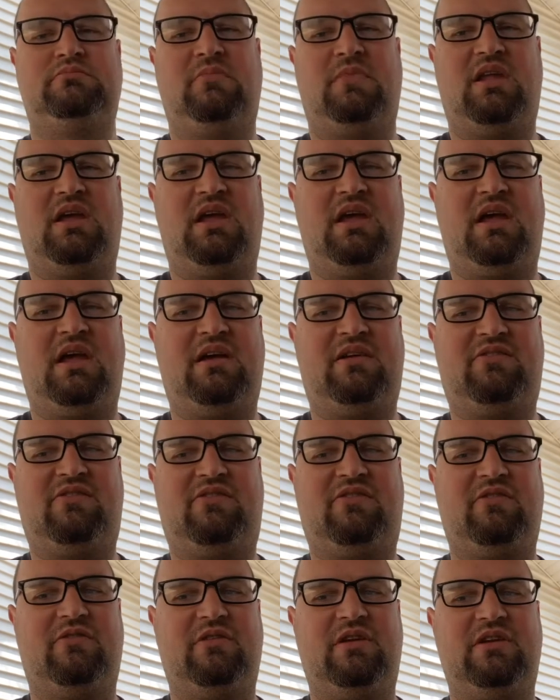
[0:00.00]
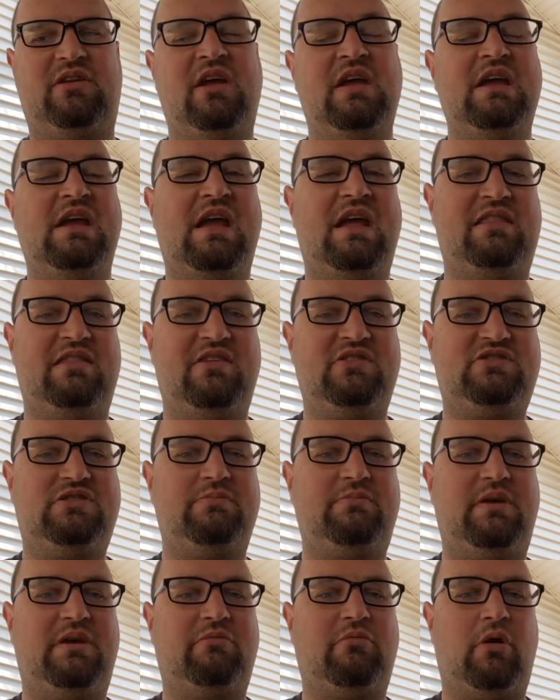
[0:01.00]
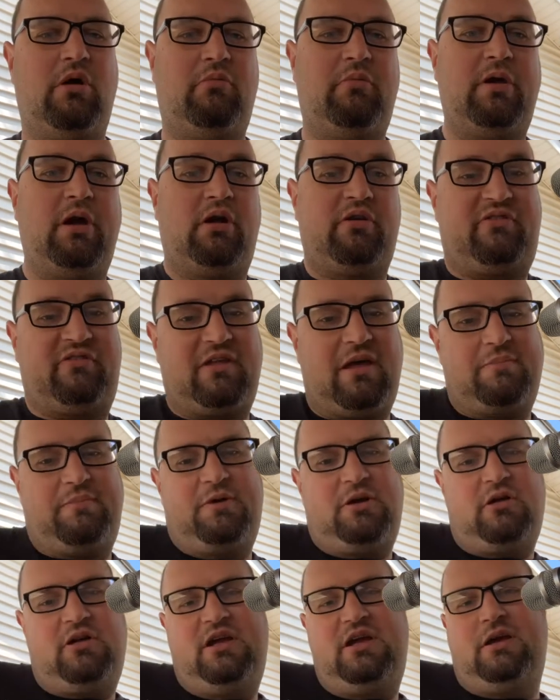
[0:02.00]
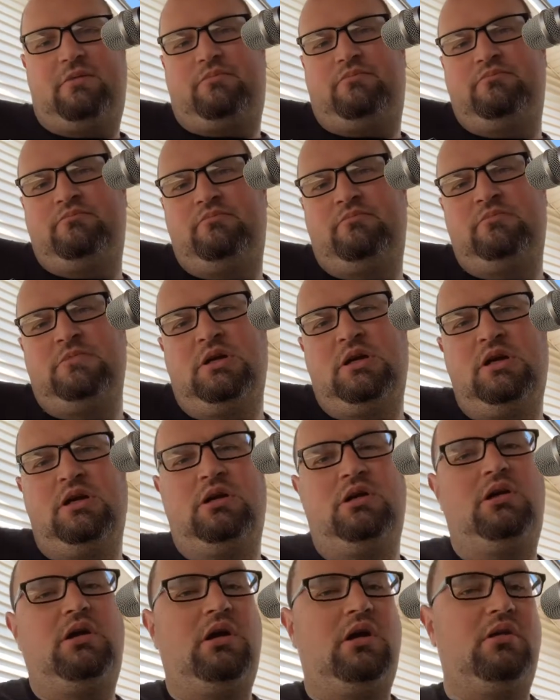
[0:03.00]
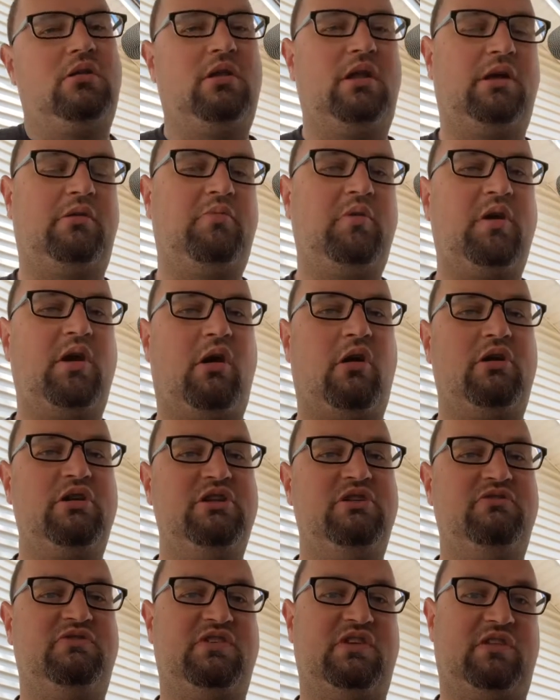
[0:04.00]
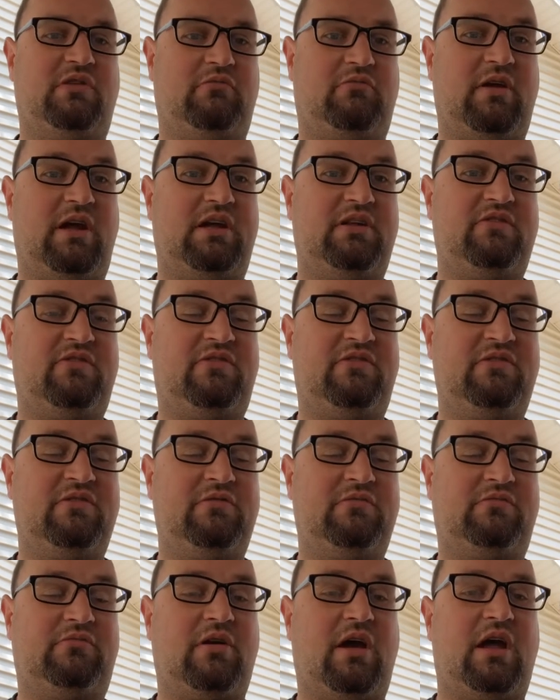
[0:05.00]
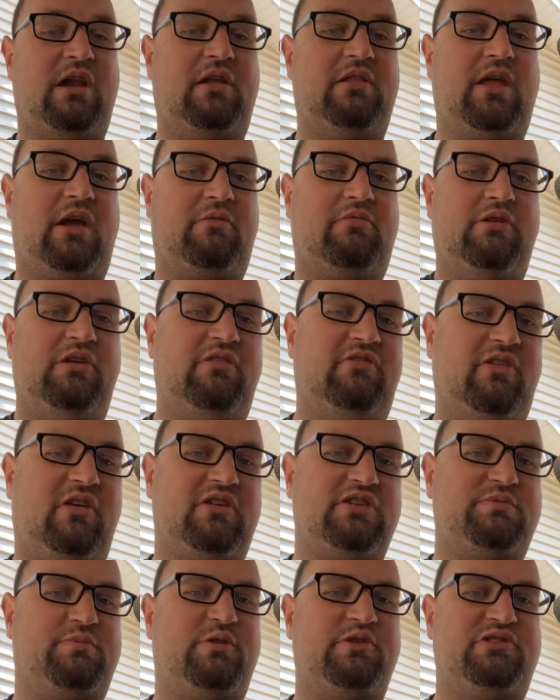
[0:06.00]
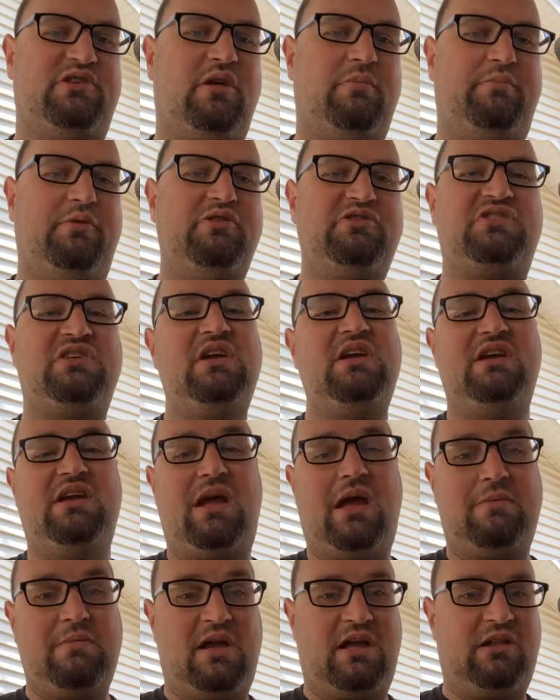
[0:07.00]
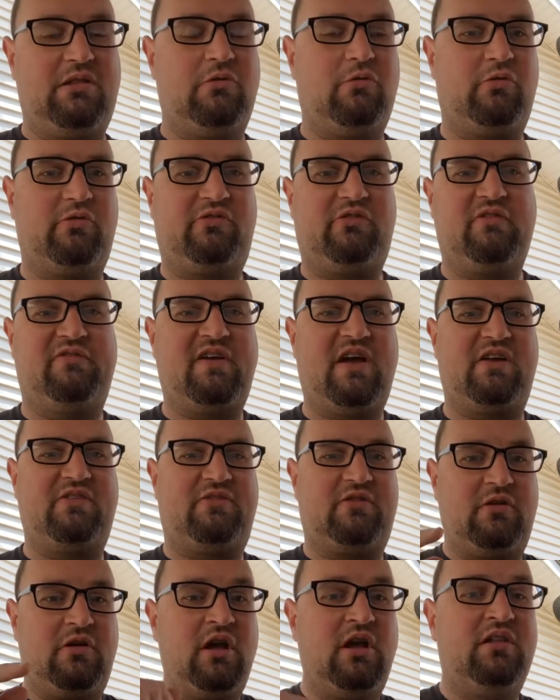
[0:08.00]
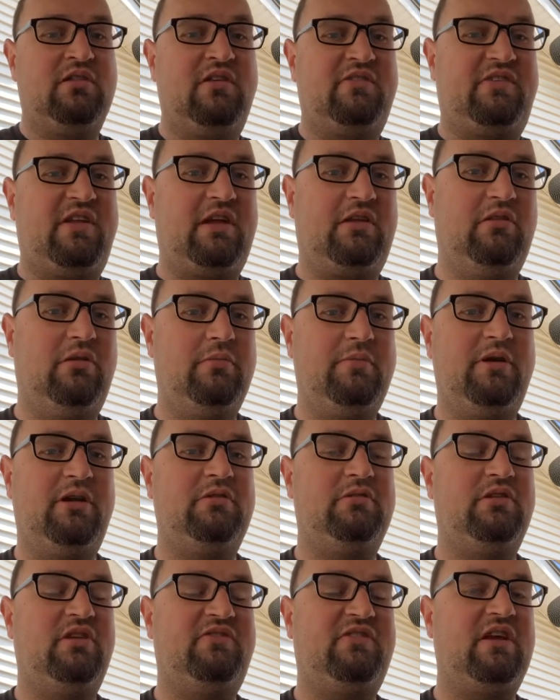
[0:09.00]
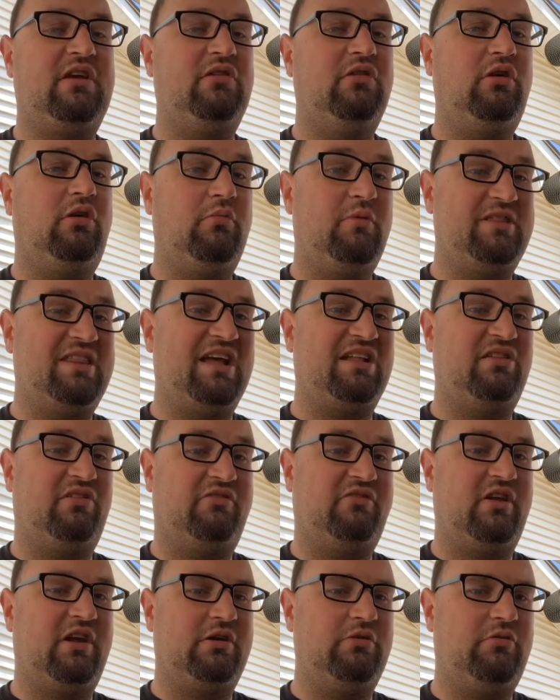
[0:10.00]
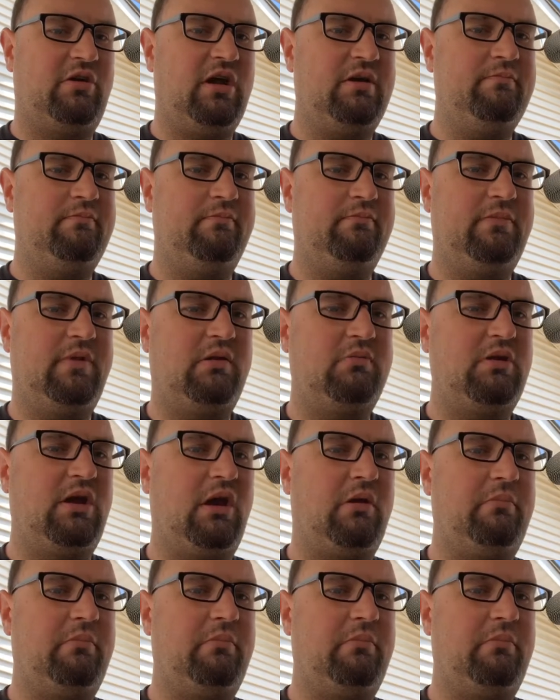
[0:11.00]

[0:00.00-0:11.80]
Excellent. And this would be where we are slapping our hip, like we are using the reins, right? And like we're using our spurs and our boots and making the horse go faster. Let's take a look at what that looks like, okay? Here we go.